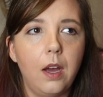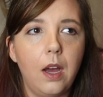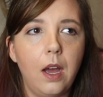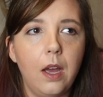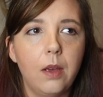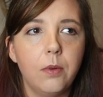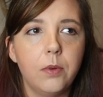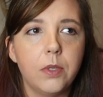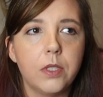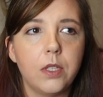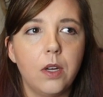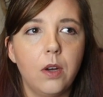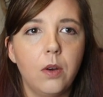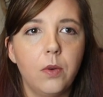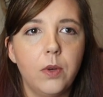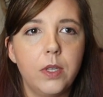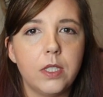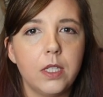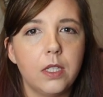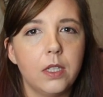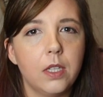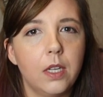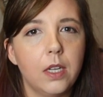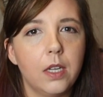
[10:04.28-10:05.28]
I was
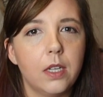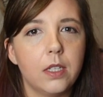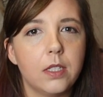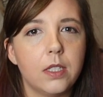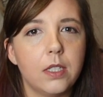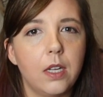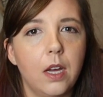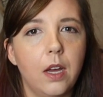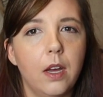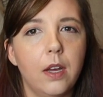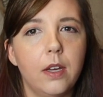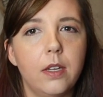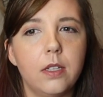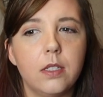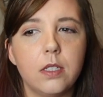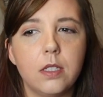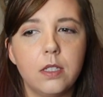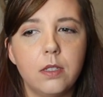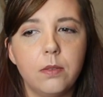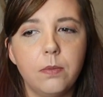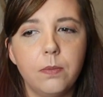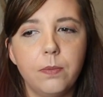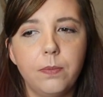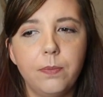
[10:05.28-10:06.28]
always in like a
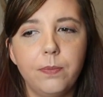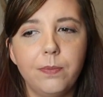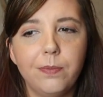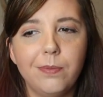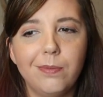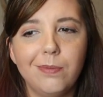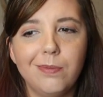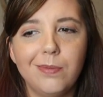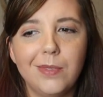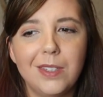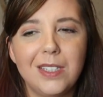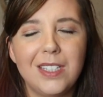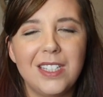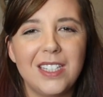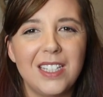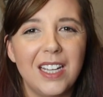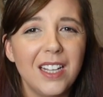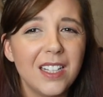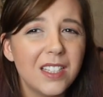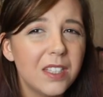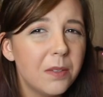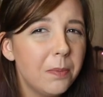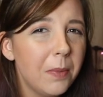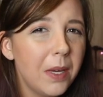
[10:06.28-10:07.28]
size
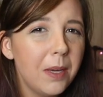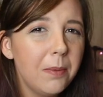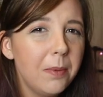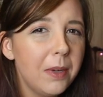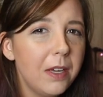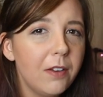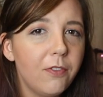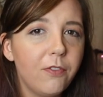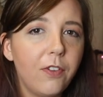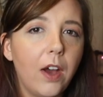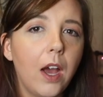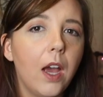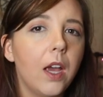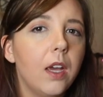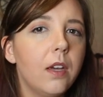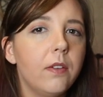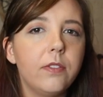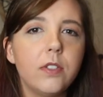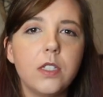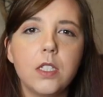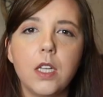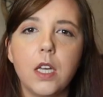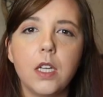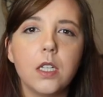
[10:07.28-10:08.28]
6, maybe
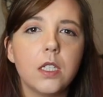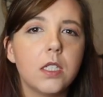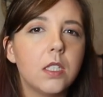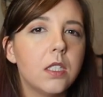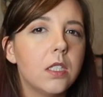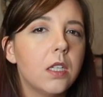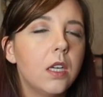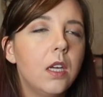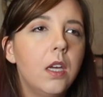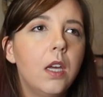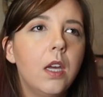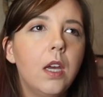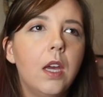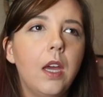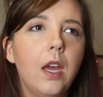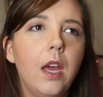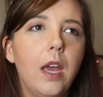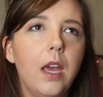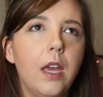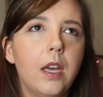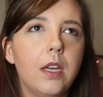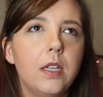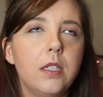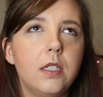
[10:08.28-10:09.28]
5, 6.
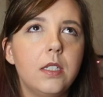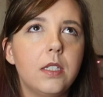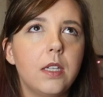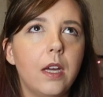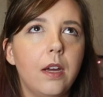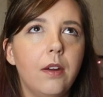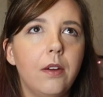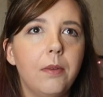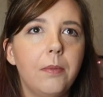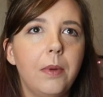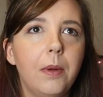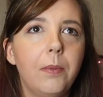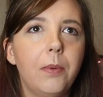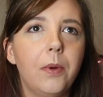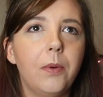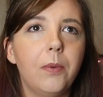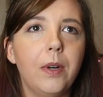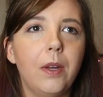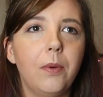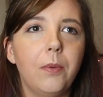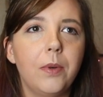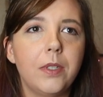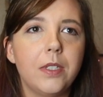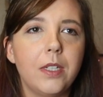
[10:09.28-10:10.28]
And I remember
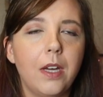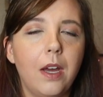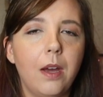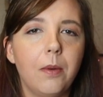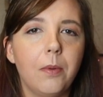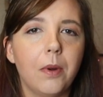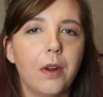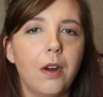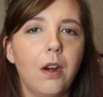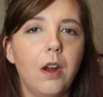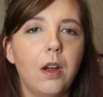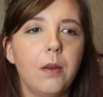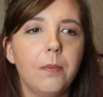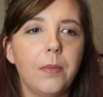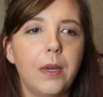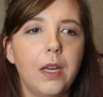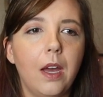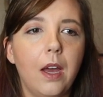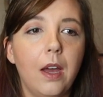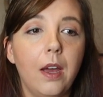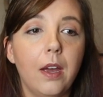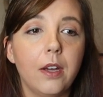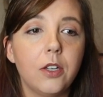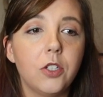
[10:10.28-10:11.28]
when I went to
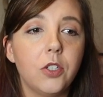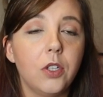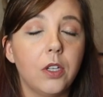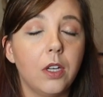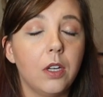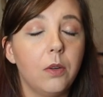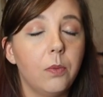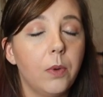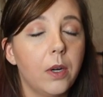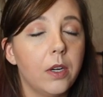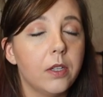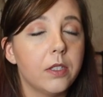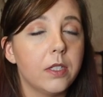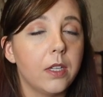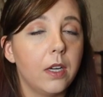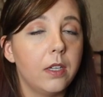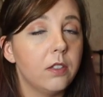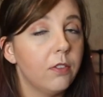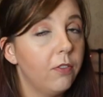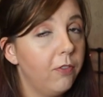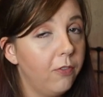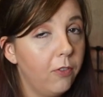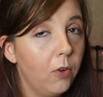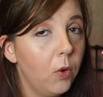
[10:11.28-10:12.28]
Abercrombie, I actually could wear
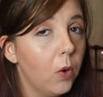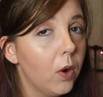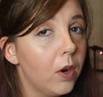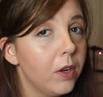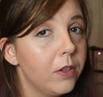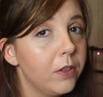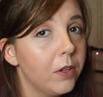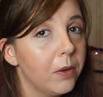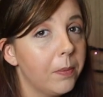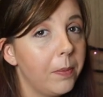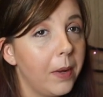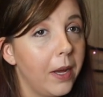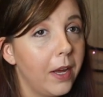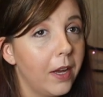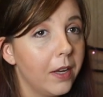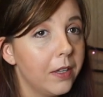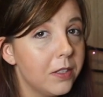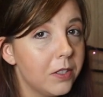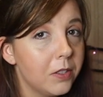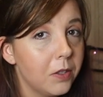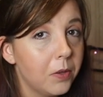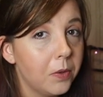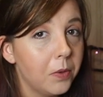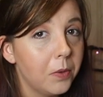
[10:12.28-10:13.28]
size 4 in their
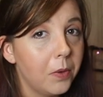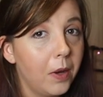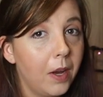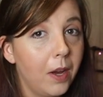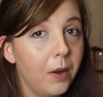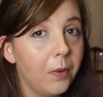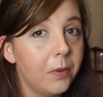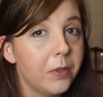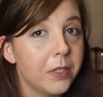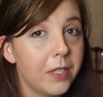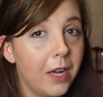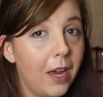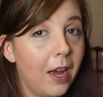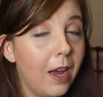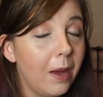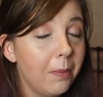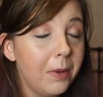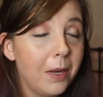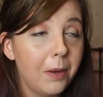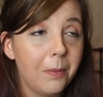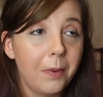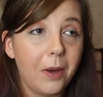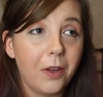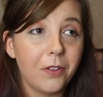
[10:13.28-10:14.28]
pants. So I was
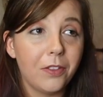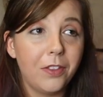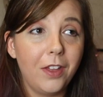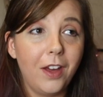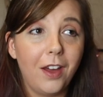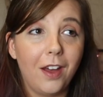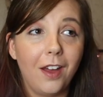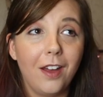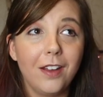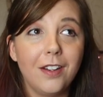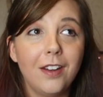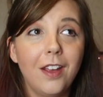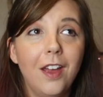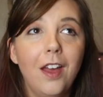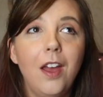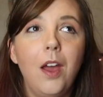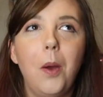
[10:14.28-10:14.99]
happy about that.